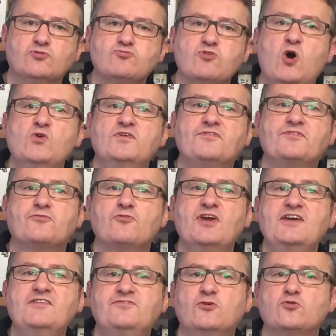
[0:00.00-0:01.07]
a roll of
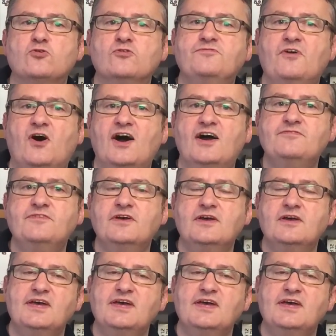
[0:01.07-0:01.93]
3, 4 or 5,